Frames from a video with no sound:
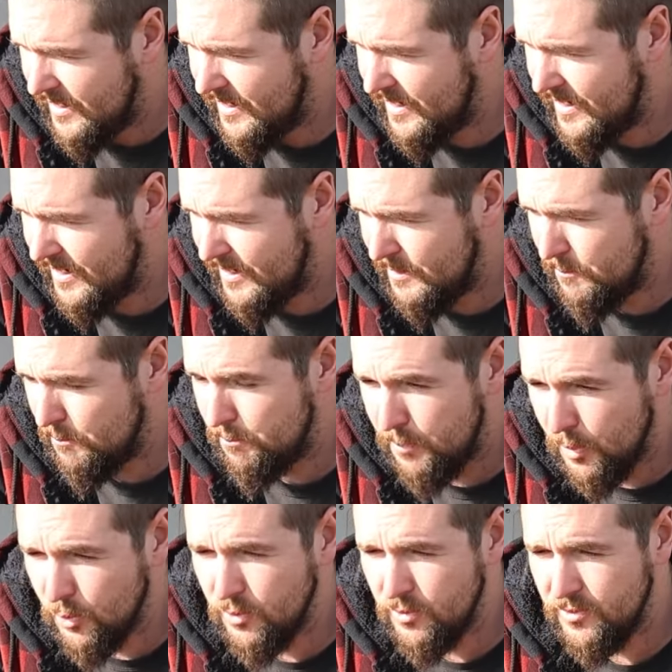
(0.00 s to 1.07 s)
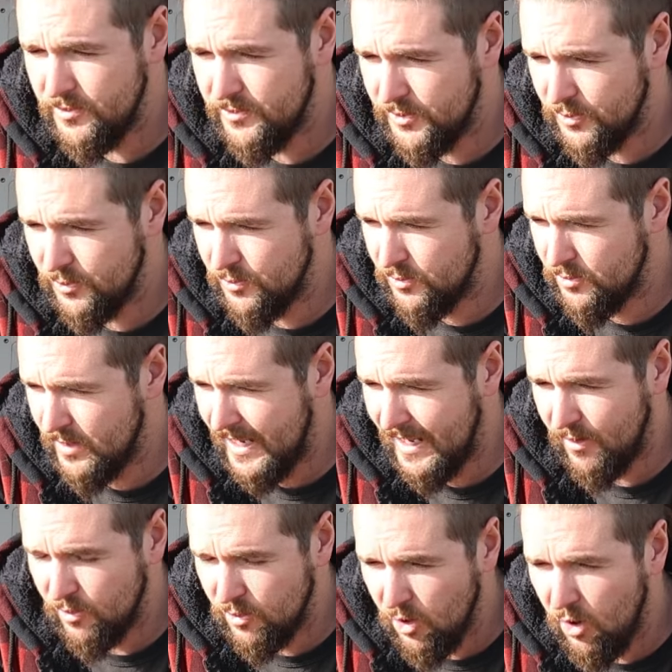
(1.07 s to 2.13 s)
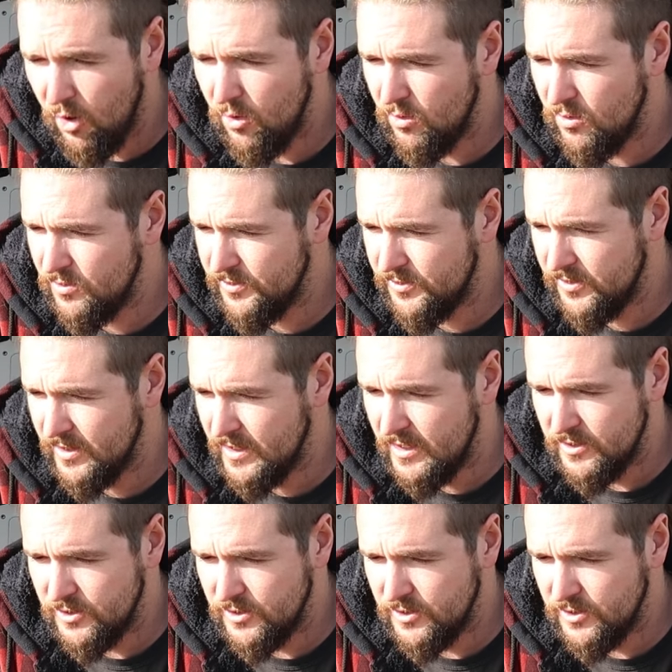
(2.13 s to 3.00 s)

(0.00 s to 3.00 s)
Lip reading: boon to our goals